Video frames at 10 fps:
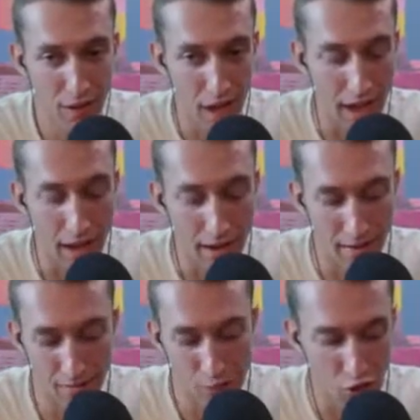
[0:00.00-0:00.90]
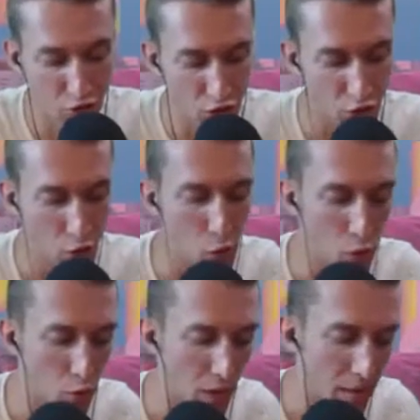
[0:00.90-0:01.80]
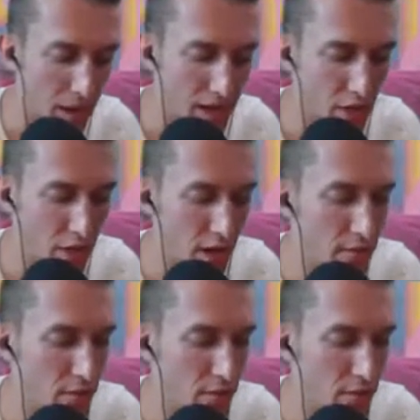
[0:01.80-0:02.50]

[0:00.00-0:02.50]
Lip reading: and just a cool swing. But I actually thought it